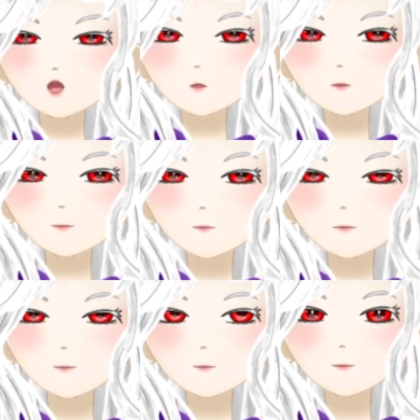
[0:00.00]
My
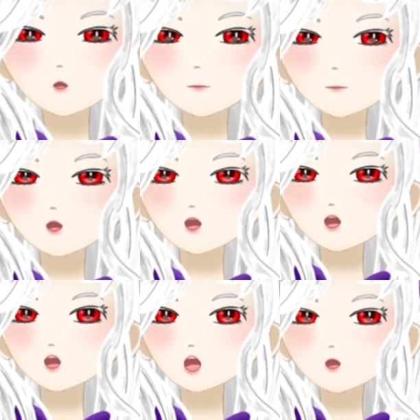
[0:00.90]
parents are family friends of the
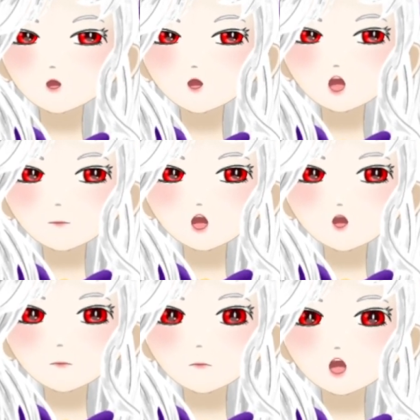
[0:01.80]
Devo family.
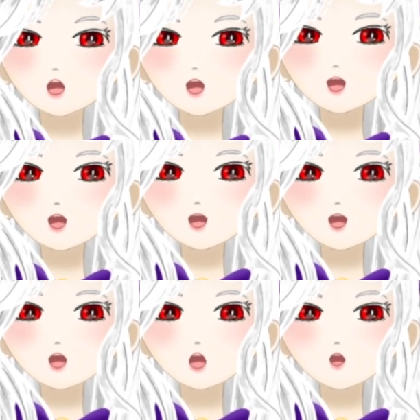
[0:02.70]
What?
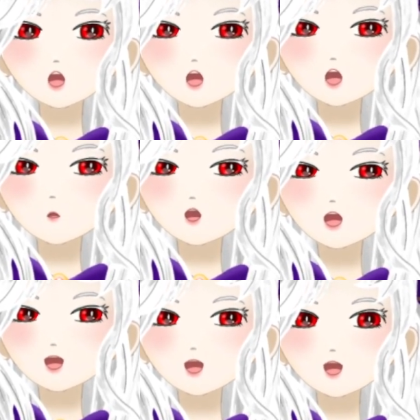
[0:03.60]
No
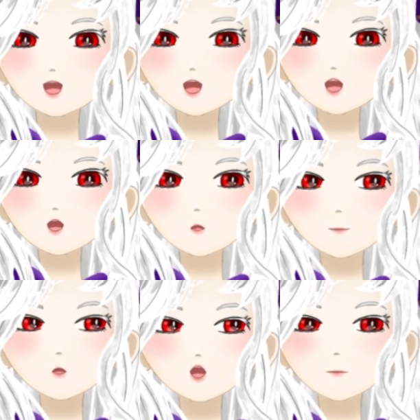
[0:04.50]
way!
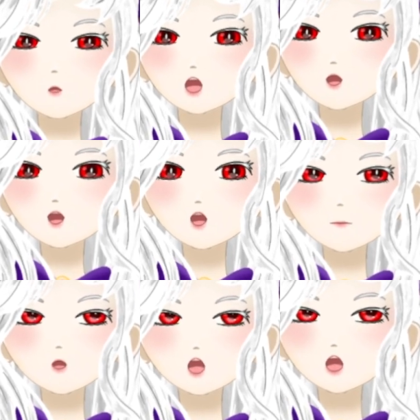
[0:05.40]
You're BFFs with
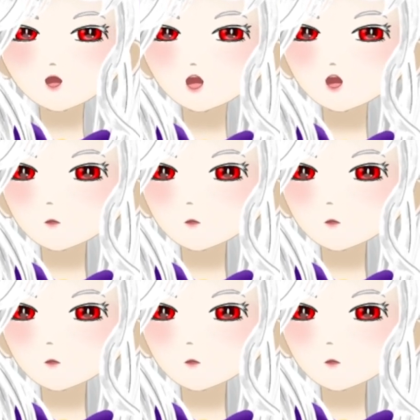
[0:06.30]
Devo?